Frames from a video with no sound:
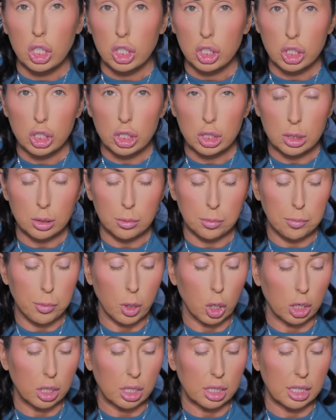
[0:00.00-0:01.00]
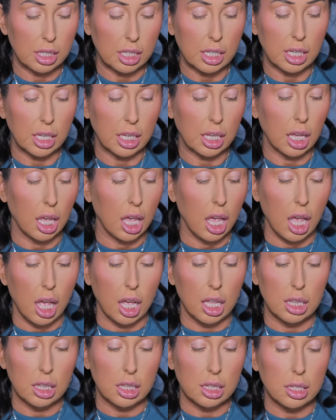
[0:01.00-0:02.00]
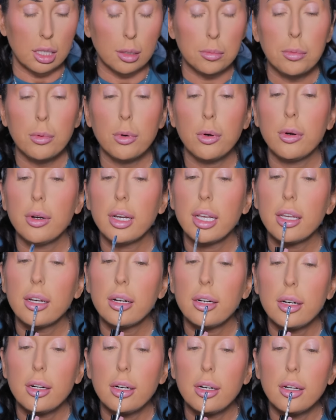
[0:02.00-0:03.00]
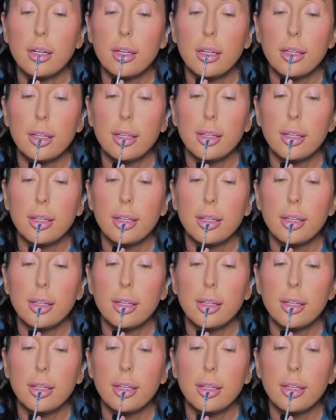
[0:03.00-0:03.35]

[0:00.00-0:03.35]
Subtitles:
sparkly lip oil,